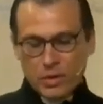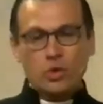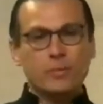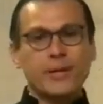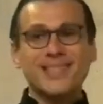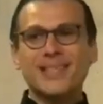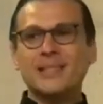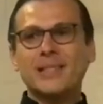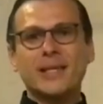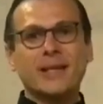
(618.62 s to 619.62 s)
Your
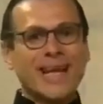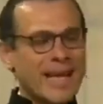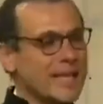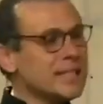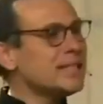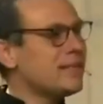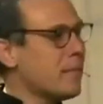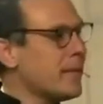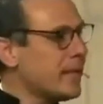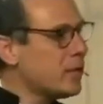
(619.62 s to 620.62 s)
presence here is the
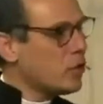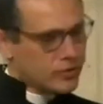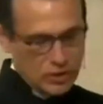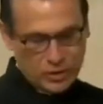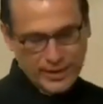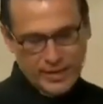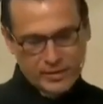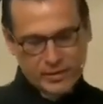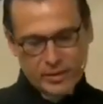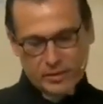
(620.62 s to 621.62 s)
meaning of
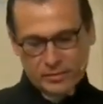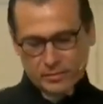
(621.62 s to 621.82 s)
solidarity.